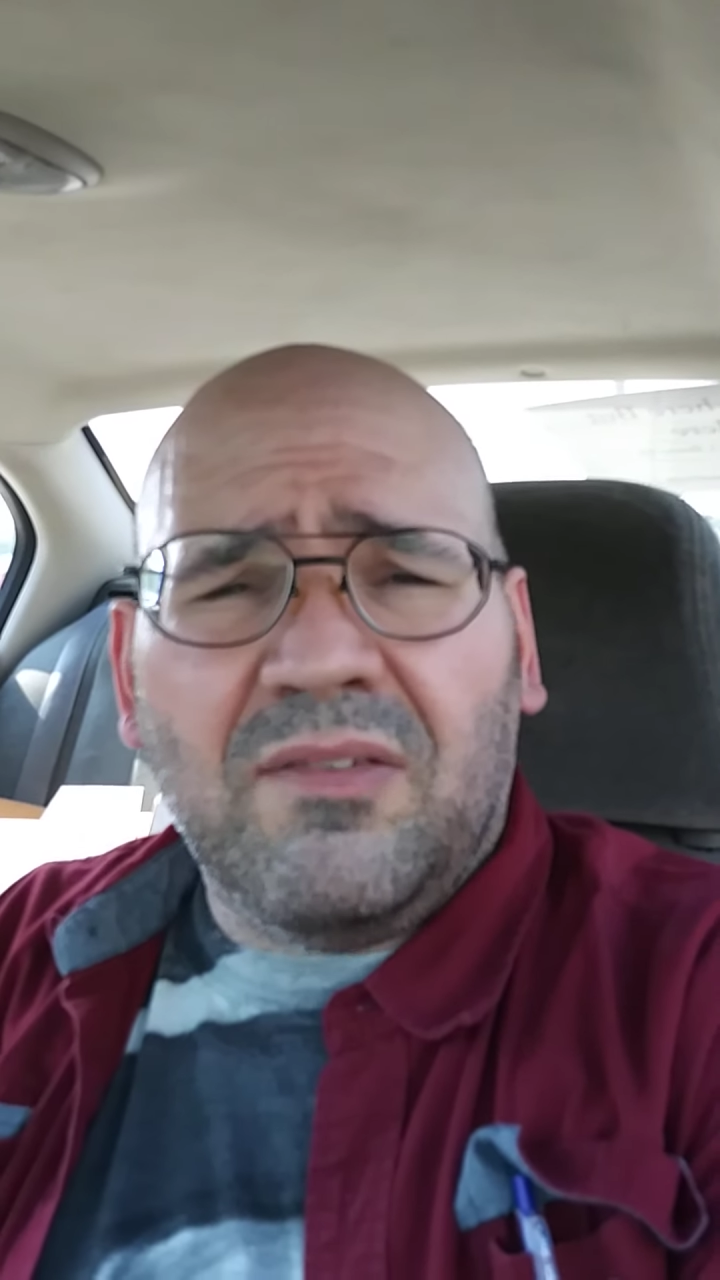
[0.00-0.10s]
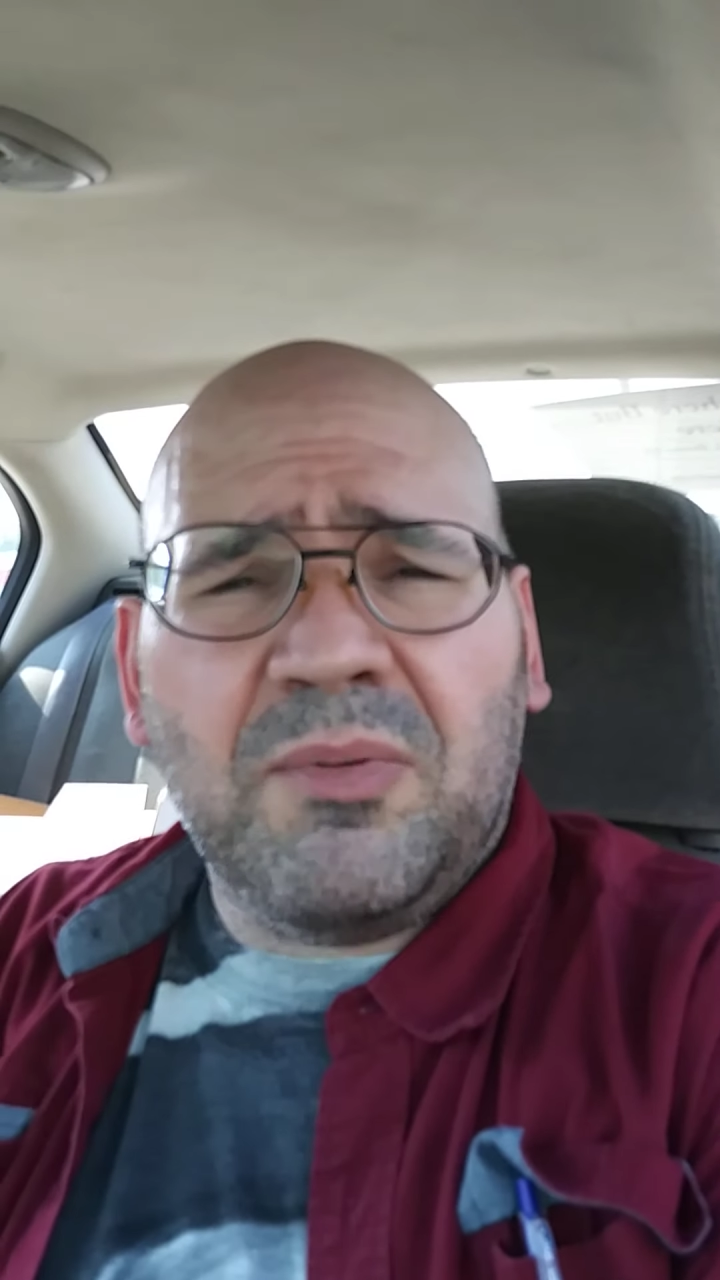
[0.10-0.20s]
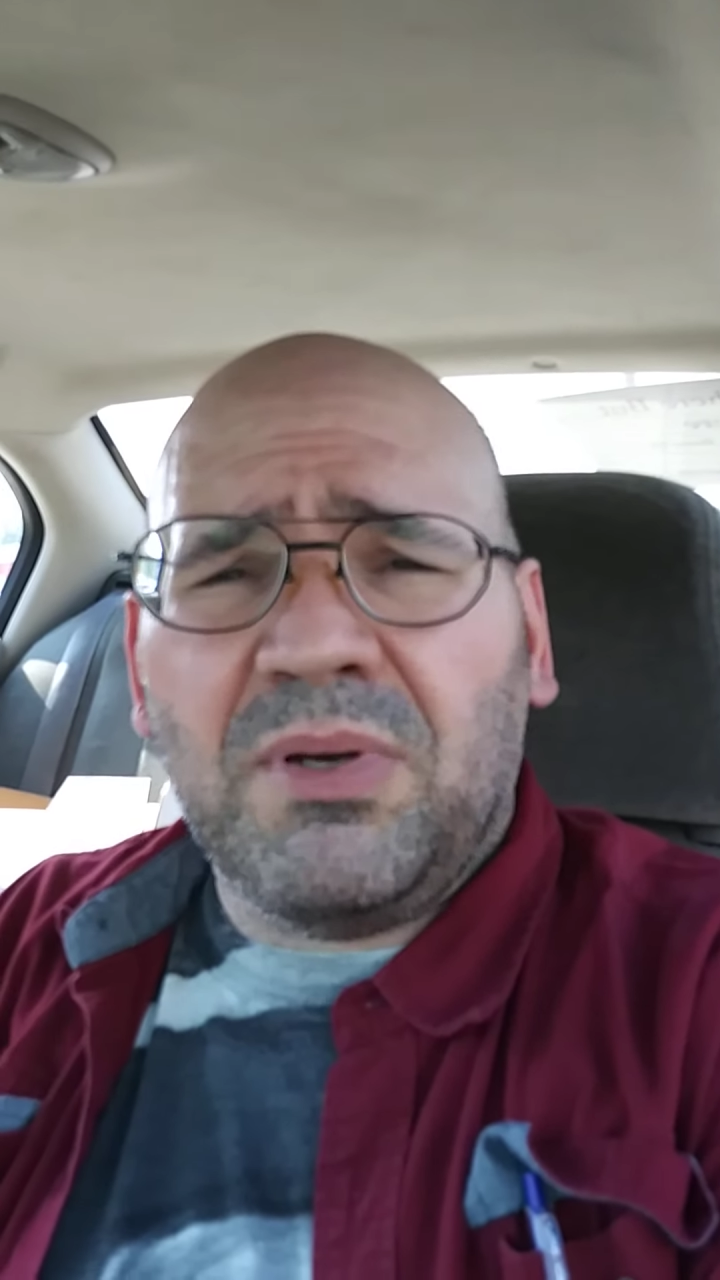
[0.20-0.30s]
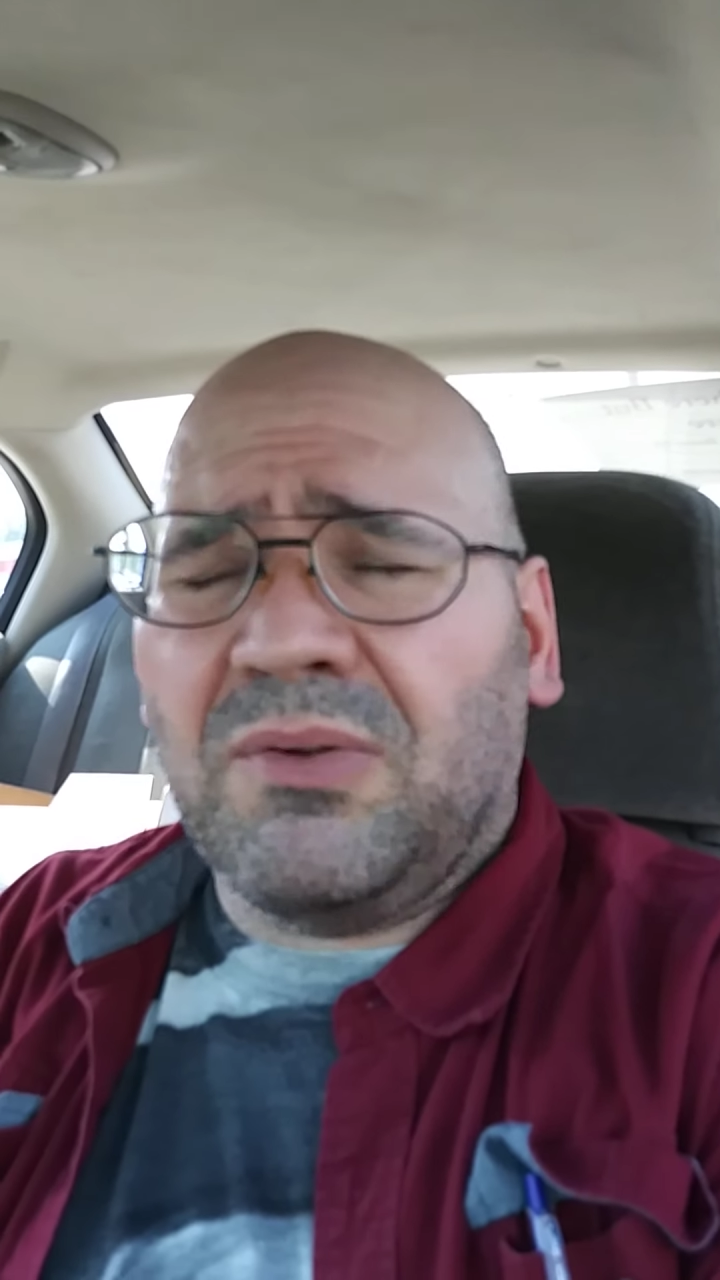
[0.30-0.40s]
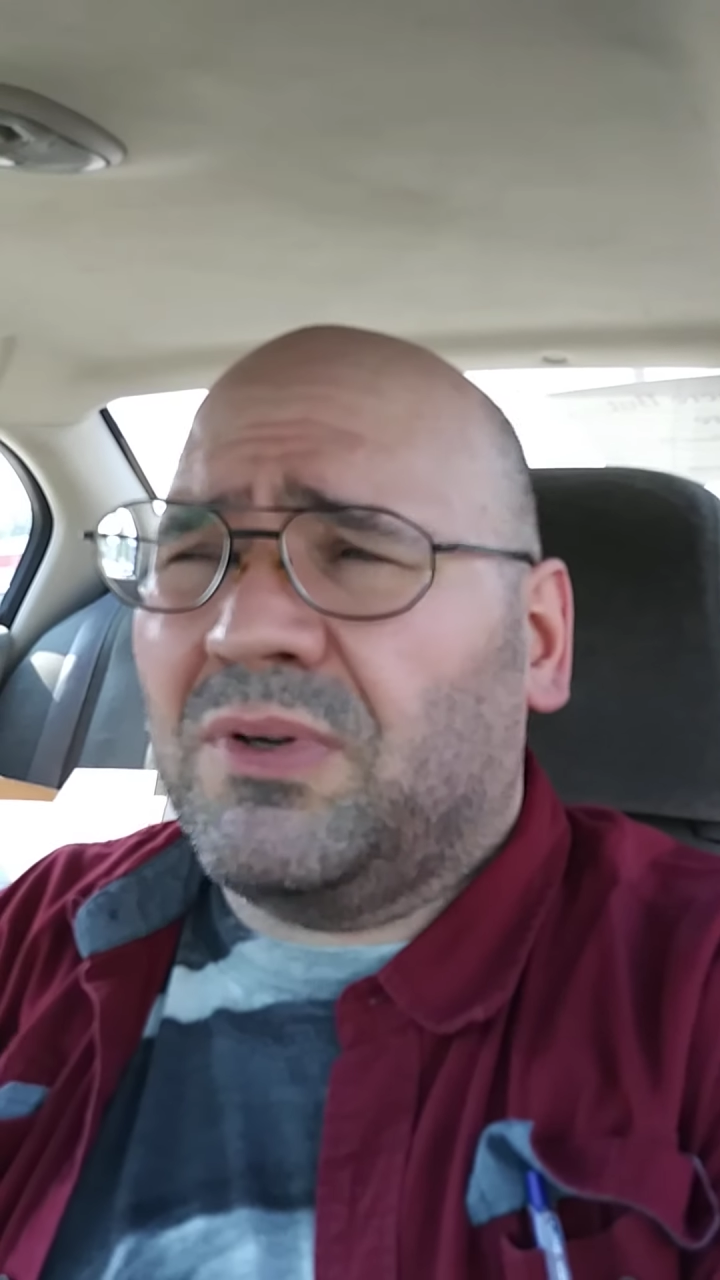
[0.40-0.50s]

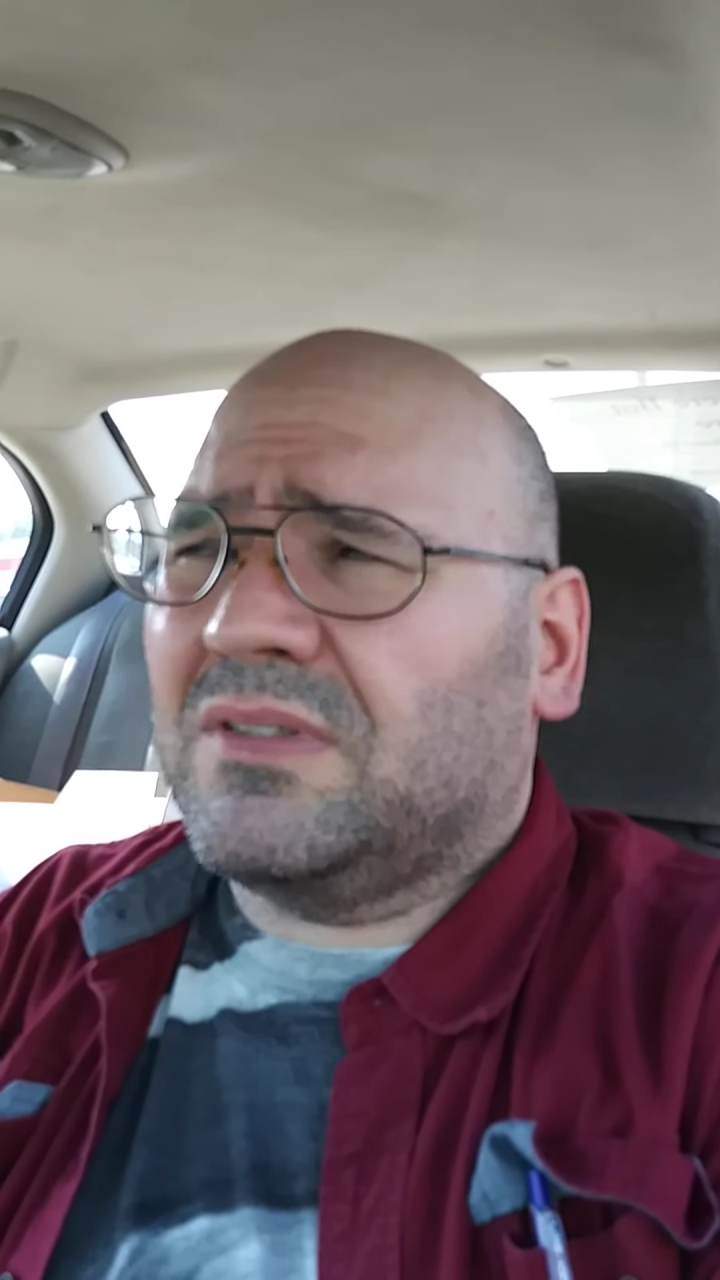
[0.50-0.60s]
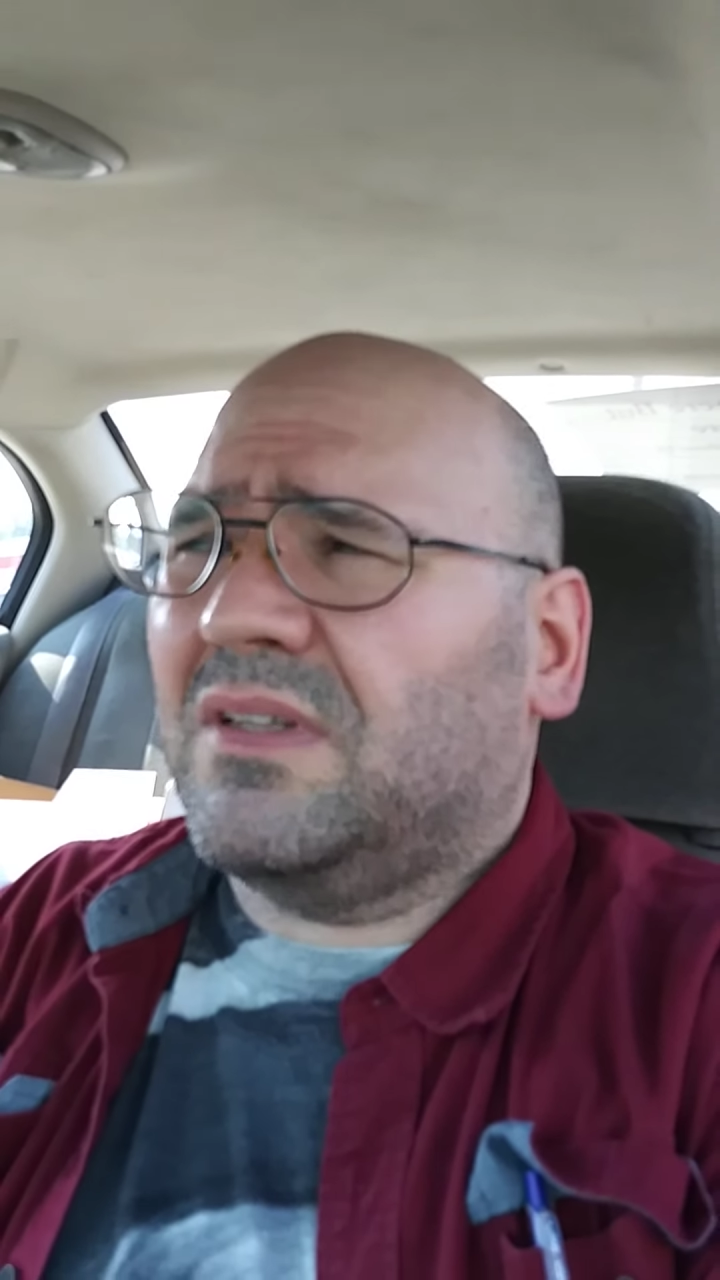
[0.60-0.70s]
everybody wants